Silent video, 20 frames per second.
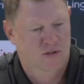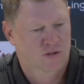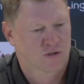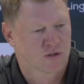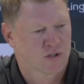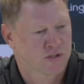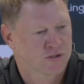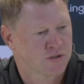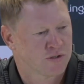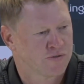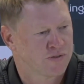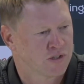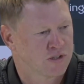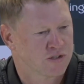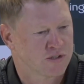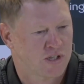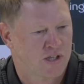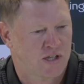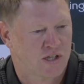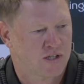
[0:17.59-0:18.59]
aggressive and
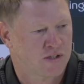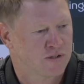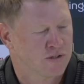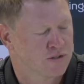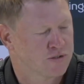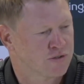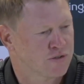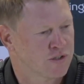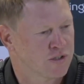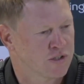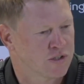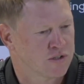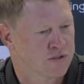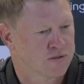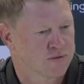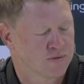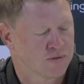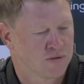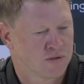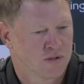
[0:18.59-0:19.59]
attacking this thing